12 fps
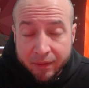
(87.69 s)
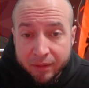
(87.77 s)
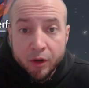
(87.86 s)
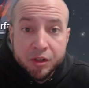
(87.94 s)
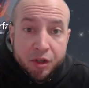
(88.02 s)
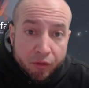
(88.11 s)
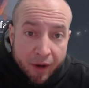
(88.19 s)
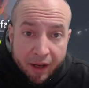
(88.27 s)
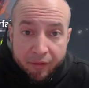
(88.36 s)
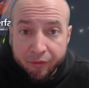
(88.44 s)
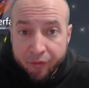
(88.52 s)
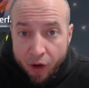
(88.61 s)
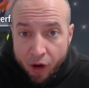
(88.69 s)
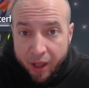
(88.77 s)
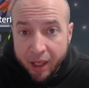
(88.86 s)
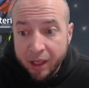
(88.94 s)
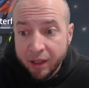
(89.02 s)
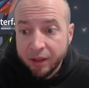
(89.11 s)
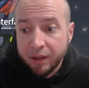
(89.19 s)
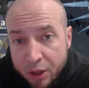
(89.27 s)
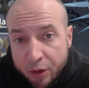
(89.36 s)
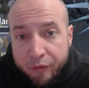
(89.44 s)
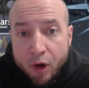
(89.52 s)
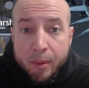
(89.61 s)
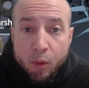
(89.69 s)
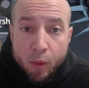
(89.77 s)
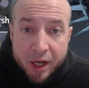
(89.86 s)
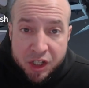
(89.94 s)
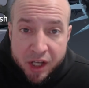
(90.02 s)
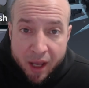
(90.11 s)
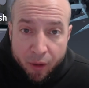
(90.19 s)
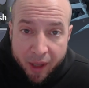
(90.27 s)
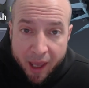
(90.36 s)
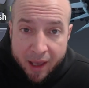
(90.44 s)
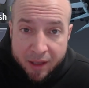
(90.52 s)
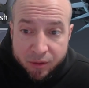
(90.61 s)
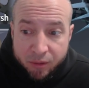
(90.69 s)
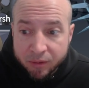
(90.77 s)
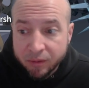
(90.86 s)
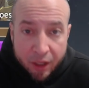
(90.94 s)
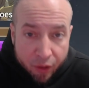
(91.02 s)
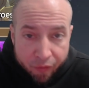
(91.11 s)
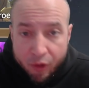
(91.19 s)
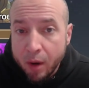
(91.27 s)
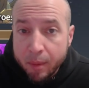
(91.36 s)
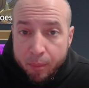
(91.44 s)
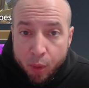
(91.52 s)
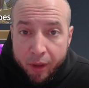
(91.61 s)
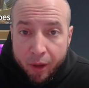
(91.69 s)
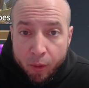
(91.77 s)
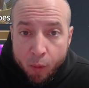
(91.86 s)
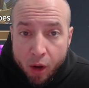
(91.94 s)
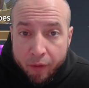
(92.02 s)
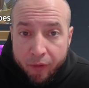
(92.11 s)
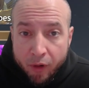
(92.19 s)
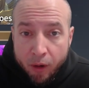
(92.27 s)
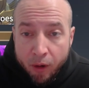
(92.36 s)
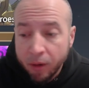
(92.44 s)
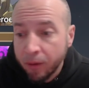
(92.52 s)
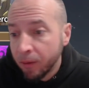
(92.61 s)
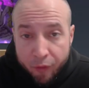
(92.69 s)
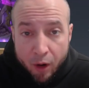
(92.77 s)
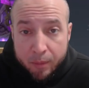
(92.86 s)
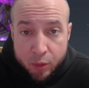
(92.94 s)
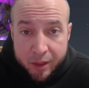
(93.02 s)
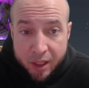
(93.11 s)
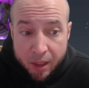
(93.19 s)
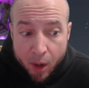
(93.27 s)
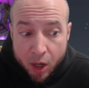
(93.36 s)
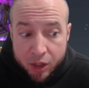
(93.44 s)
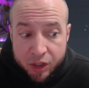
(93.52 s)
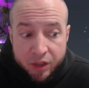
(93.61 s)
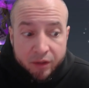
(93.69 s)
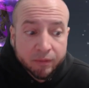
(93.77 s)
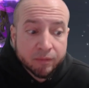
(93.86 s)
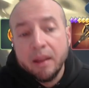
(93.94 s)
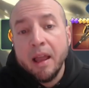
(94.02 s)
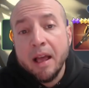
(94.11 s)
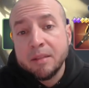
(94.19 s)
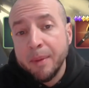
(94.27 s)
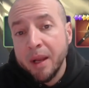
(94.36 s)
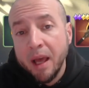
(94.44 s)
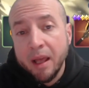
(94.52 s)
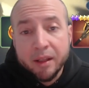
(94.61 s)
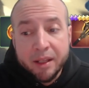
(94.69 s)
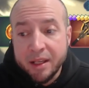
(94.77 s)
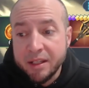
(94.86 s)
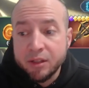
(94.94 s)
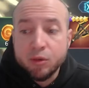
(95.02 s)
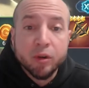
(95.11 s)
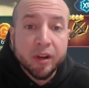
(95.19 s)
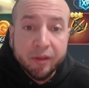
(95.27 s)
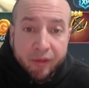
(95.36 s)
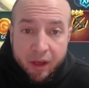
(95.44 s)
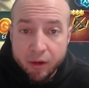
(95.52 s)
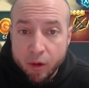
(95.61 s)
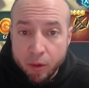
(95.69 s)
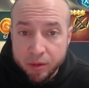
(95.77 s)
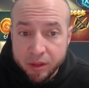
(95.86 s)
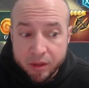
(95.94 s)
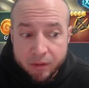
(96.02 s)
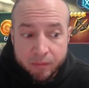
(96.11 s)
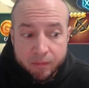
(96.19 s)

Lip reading: First you're raiding Foggy, then you're farming White Shadow Castle, then you're farming Boiling Waterfall, farm Twisted Marsh, and last but not least, Tree of Heroes.